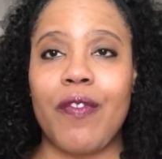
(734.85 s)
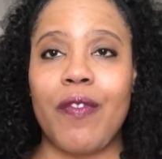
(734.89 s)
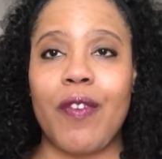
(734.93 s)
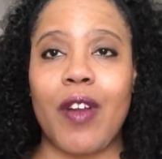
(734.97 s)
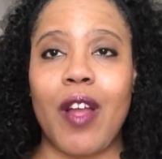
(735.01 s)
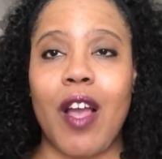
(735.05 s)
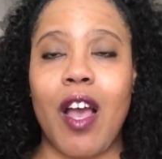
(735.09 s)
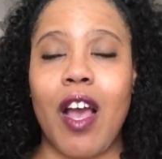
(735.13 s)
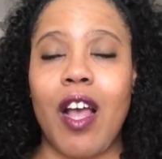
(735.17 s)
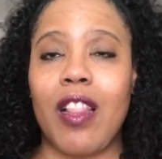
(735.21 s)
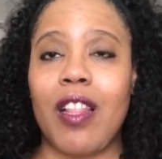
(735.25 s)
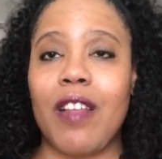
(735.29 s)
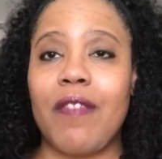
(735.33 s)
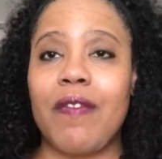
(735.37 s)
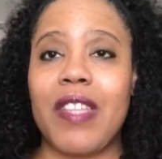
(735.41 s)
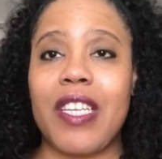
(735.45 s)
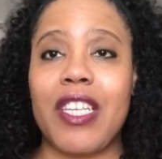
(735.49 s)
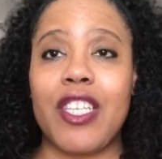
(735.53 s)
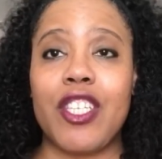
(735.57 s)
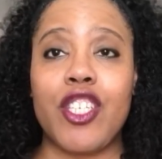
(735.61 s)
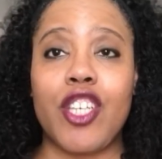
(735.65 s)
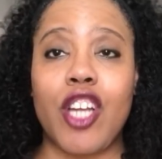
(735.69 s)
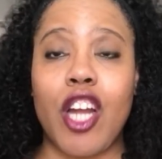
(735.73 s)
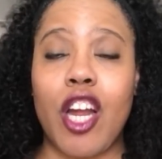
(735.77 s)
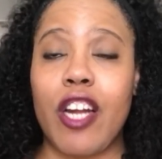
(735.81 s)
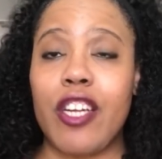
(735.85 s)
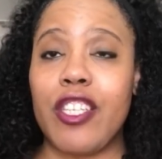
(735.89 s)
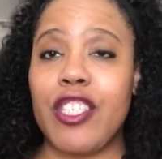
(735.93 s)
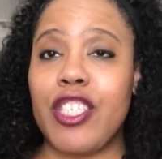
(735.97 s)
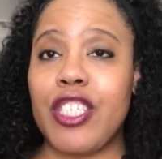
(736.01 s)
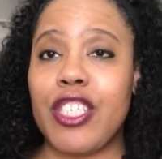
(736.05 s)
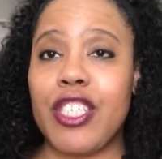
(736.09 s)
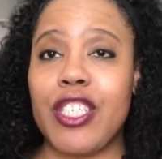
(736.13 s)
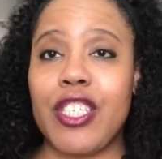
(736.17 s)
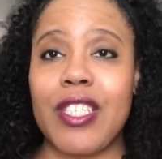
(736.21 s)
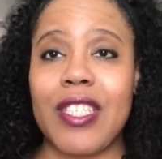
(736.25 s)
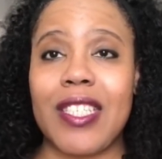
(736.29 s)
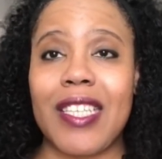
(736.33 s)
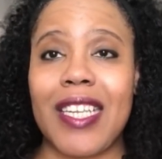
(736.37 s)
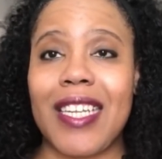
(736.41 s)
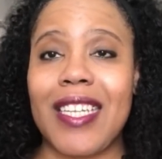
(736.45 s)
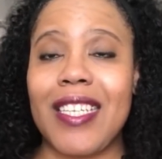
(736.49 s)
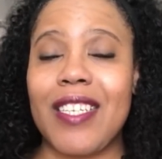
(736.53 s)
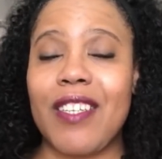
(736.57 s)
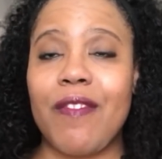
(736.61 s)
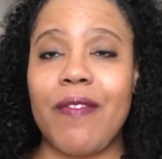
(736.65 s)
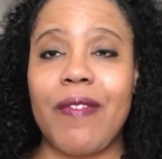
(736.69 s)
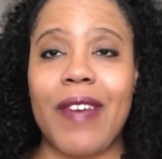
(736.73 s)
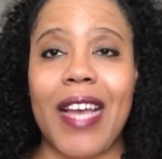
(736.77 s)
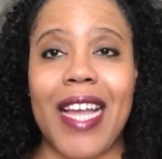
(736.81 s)
for all of the chargers
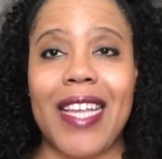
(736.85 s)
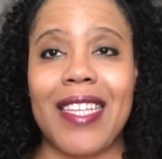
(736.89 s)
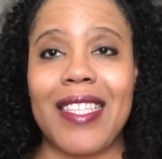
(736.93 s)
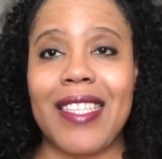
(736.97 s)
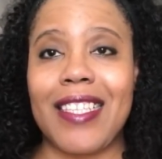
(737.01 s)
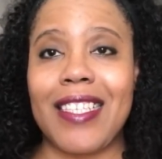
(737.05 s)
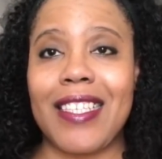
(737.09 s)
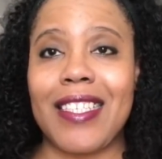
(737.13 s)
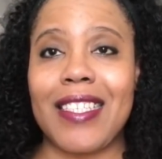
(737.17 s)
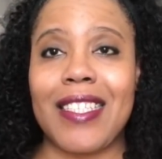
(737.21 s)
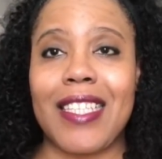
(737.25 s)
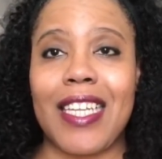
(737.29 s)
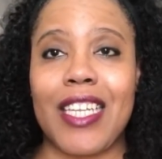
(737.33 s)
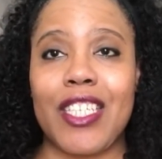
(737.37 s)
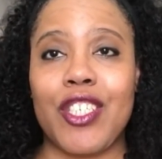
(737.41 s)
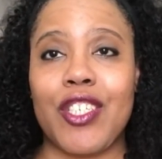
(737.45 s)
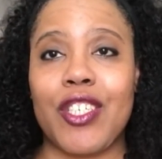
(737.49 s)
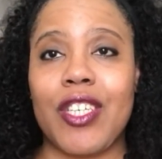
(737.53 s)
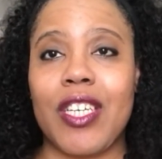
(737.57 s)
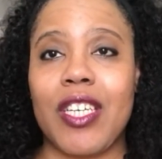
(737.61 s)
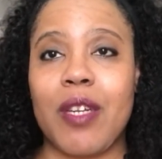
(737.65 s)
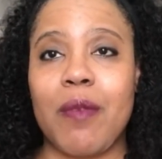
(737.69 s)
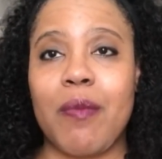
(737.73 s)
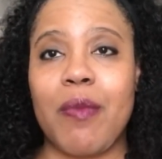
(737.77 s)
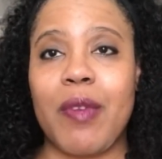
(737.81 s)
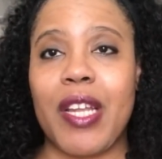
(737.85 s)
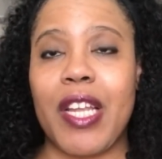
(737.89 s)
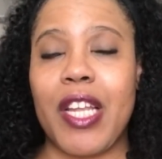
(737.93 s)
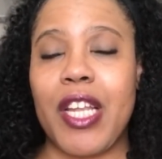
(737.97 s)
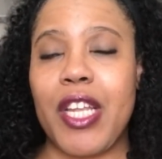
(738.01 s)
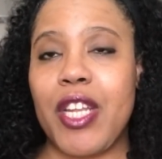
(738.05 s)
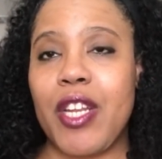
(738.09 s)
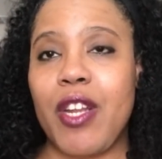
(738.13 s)
and devices that you're going to bring.